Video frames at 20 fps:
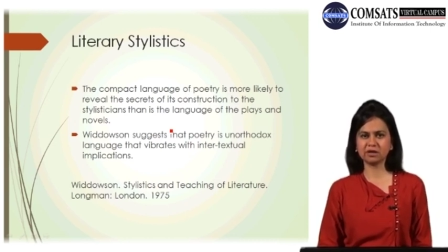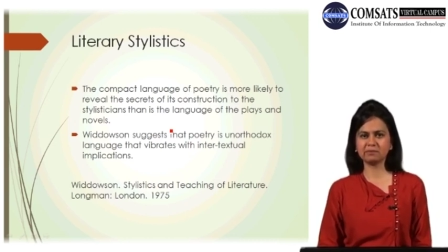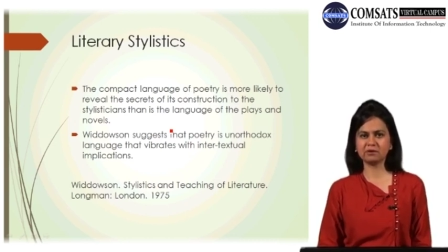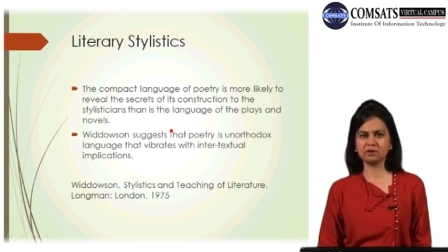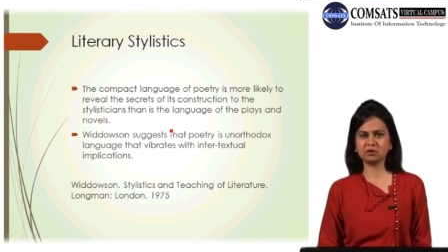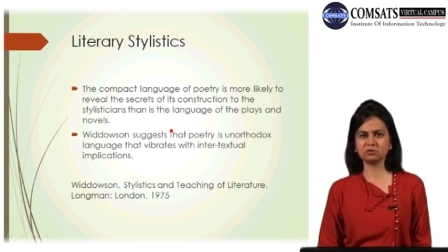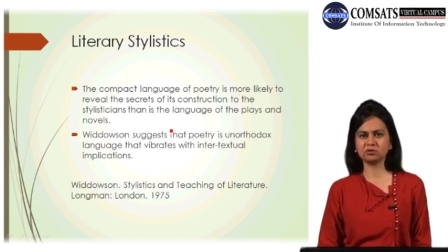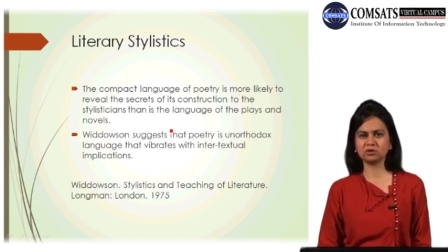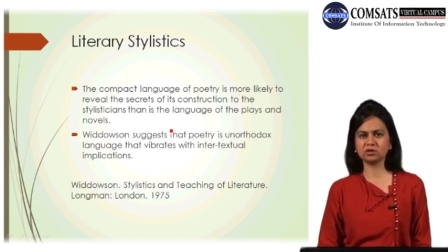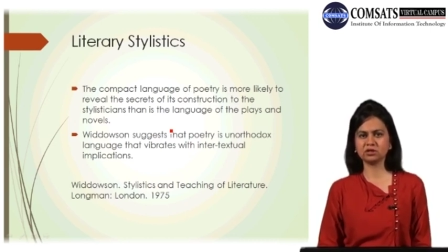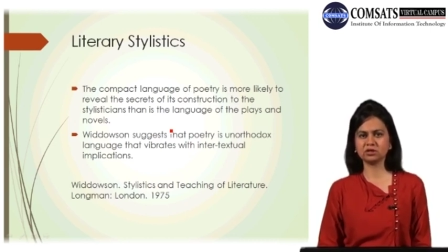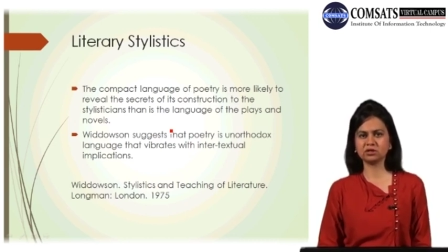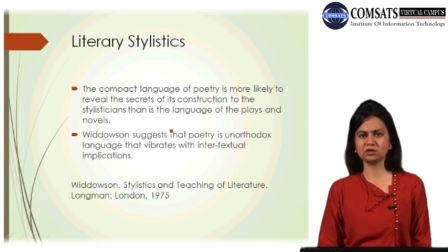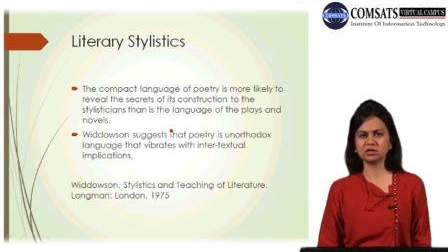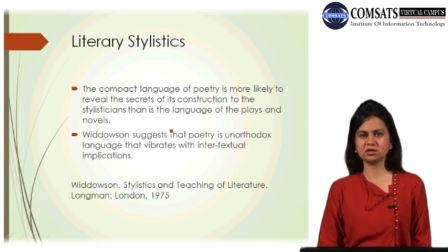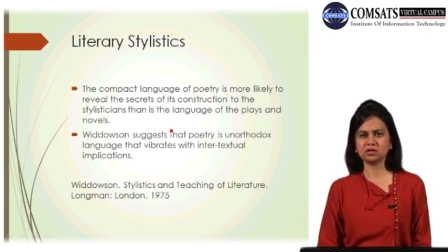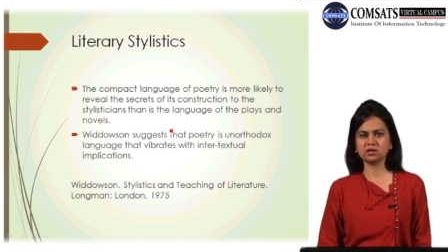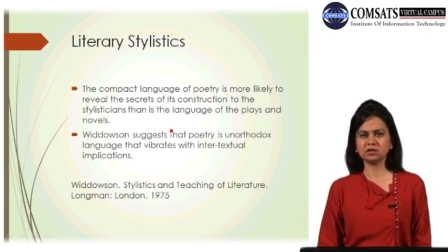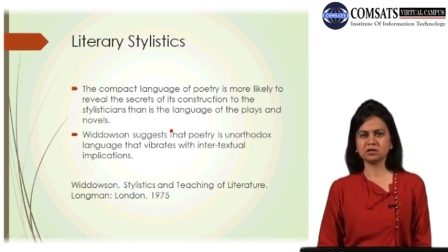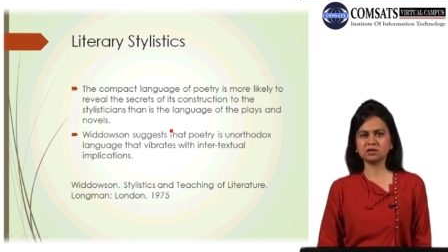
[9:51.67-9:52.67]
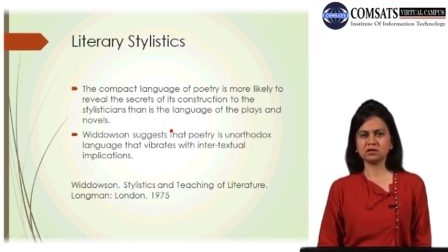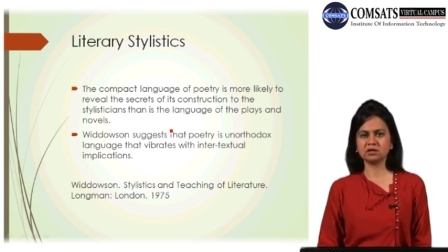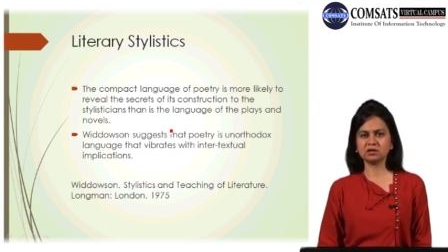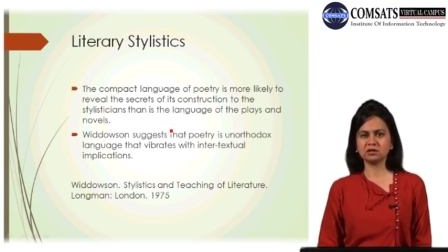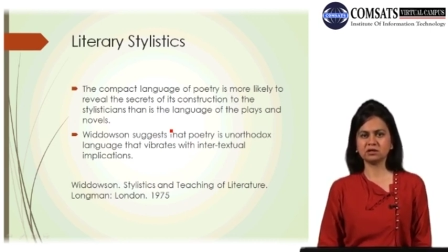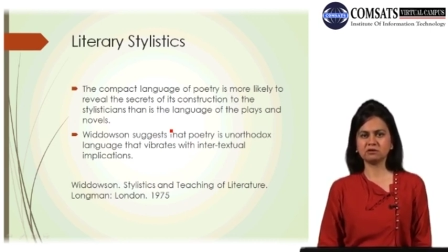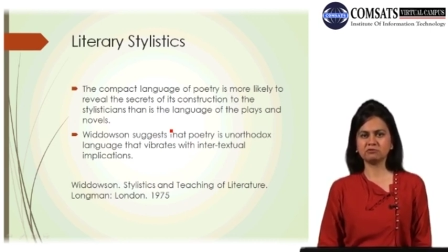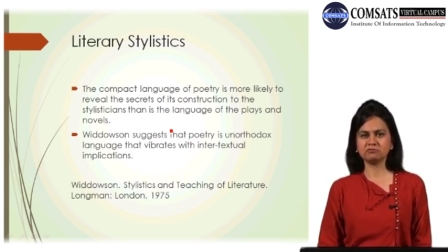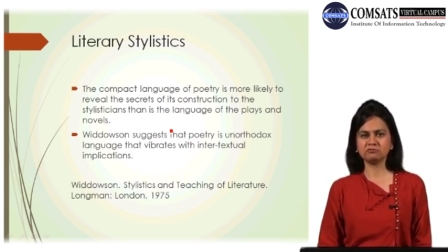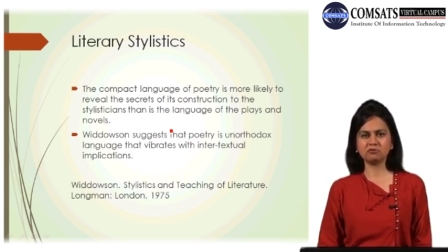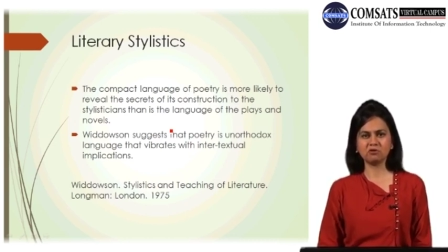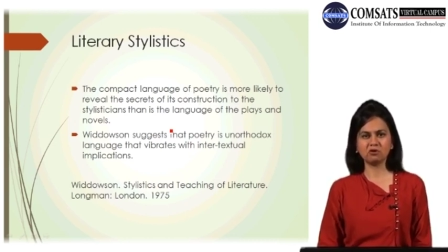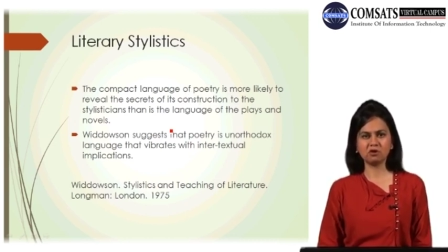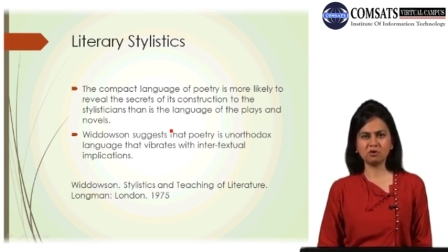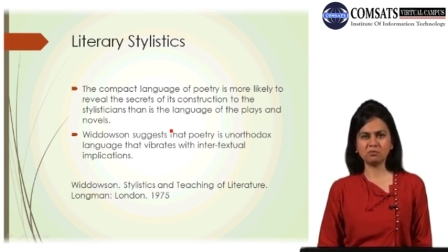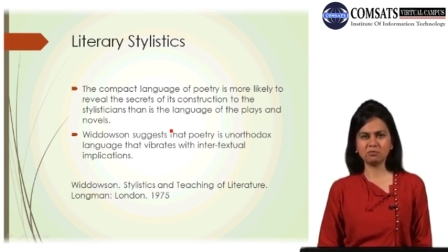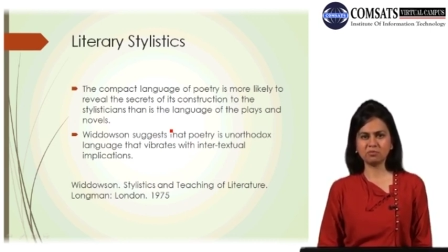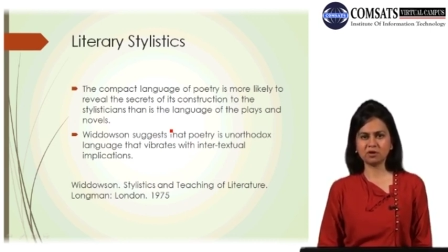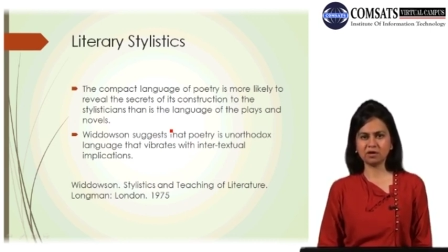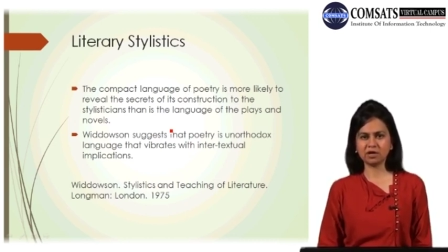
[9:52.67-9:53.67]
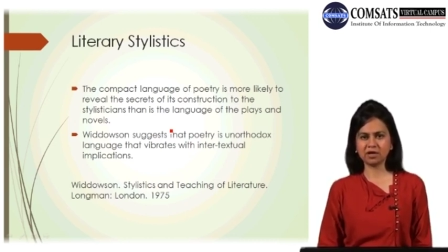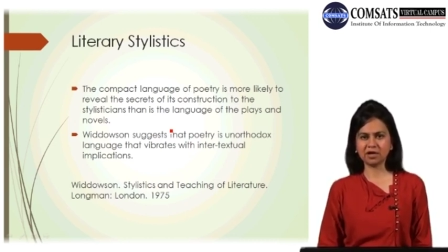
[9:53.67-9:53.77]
about the form